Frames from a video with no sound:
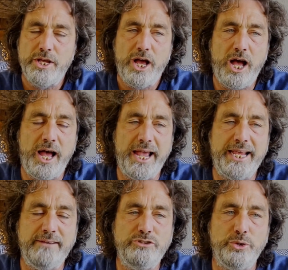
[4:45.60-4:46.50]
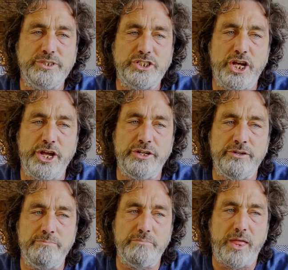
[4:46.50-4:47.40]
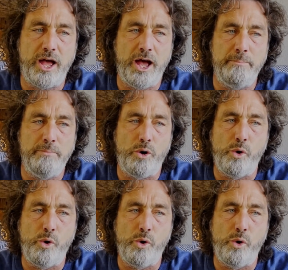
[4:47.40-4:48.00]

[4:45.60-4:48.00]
uh, it gives you a certain um,